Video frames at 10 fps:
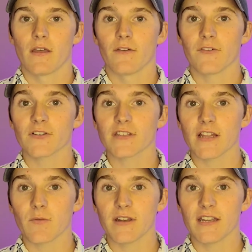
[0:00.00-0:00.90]
First thing
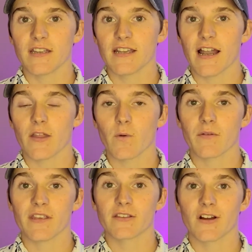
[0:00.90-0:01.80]
that we need to get out of the way with
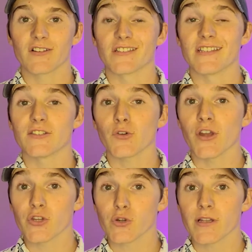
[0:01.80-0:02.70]
these cars is these are
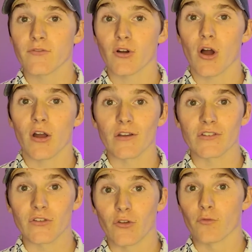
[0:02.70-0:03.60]
entry-level cars,
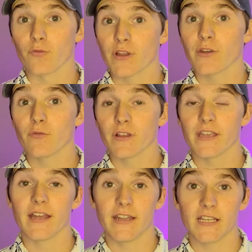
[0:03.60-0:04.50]
so they're really,
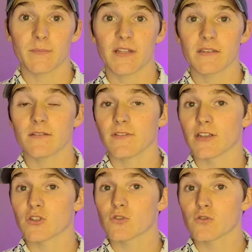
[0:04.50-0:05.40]
really inexpensive and
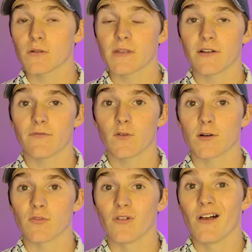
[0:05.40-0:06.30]
extremely
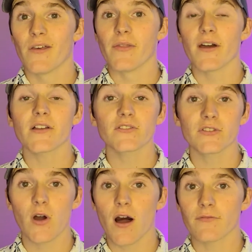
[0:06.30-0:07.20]
affordable. They also
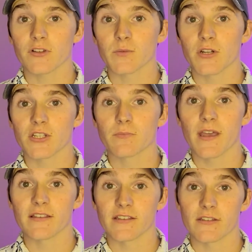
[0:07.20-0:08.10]
don't offer as much
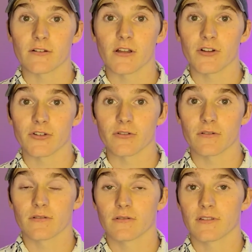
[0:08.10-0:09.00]
space as their larger
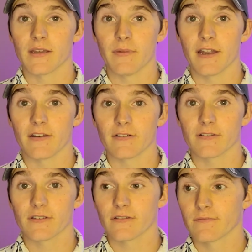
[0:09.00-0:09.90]

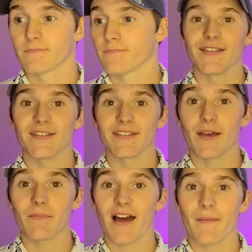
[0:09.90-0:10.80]
competitors.
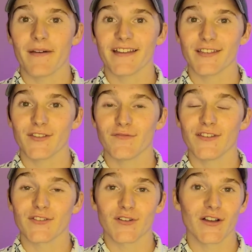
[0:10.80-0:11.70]
Subcompact
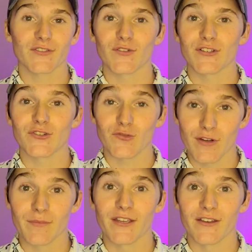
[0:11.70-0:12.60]
SUVs are also
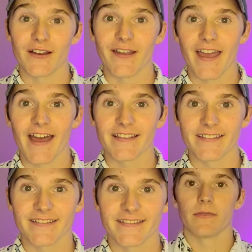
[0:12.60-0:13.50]
extremely good on
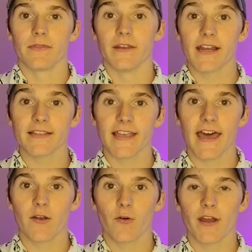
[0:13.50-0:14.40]
gas. The next
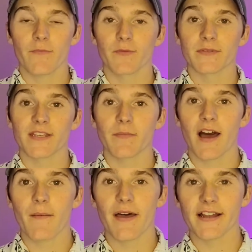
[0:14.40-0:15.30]
category up from
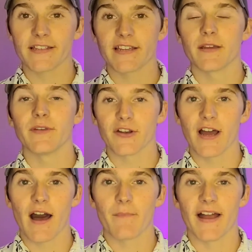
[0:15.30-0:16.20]
subcompact is going to be your
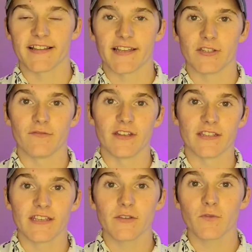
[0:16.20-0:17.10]
compact
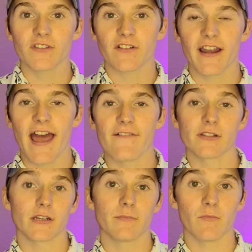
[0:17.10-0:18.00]
SUVs. These ones are going to have a
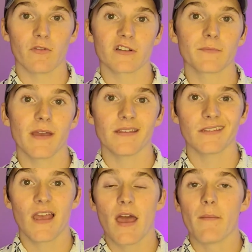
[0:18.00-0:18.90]
little bit more
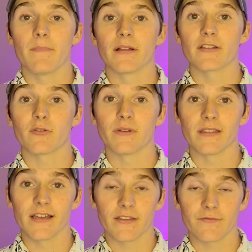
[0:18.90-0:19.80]
space, be a little bit
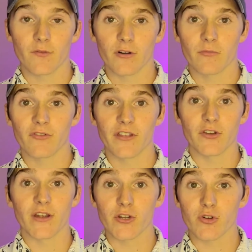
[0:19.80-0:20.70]
less affordable than
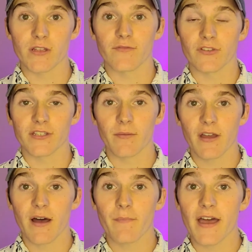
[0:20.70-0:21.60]
your entry-level
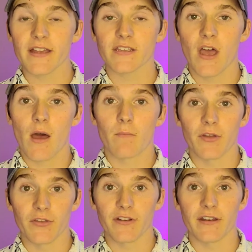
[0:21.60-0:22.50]
subcompacts,
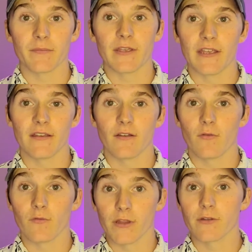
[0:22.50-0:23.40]
but they're going to be
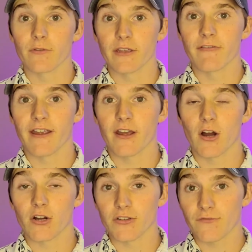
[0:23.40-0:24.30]
really, really great
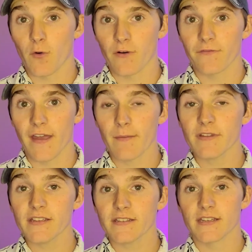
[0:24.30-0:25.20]
cars for
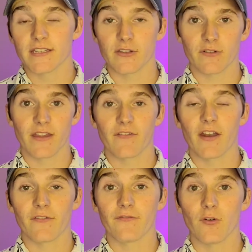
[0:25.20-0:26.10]
families, considering they've got
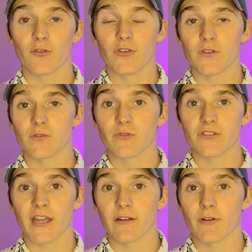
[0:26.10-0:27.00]
a full usable
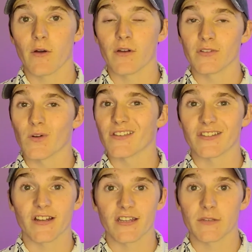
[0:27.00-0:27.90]
second row as well as a
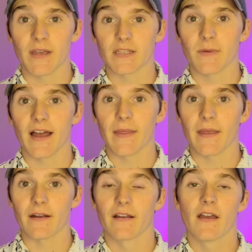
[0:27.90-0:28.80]
ton of space behind
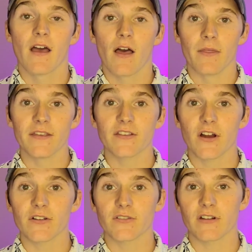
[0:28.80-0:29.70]
there. These
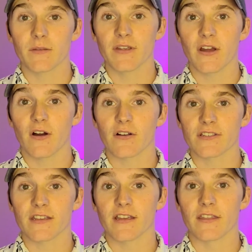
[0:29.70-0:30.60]
cars are going to be cars
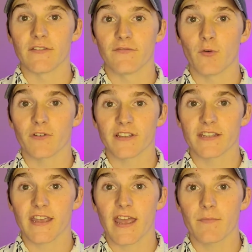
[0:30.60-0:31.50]
like the Ford
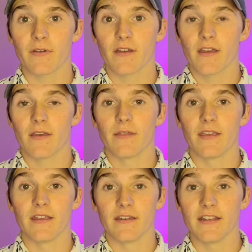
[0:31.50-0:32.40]
Escape,
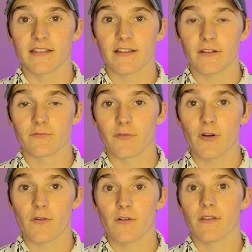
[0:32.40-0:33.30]
the Nissan
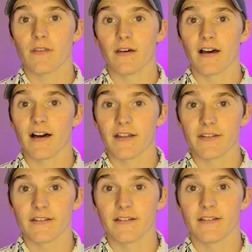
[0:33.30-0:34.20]
Rogue, the
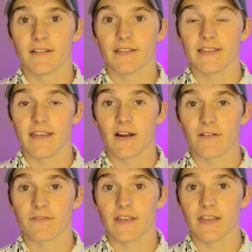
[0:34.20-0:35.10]
Honda
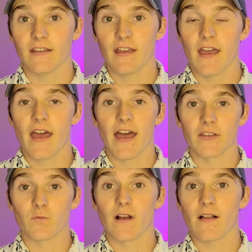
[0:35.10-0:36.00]
CR-V, as
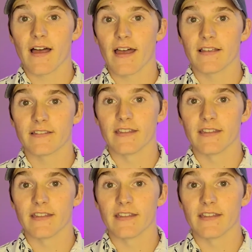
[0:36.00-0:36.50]
well as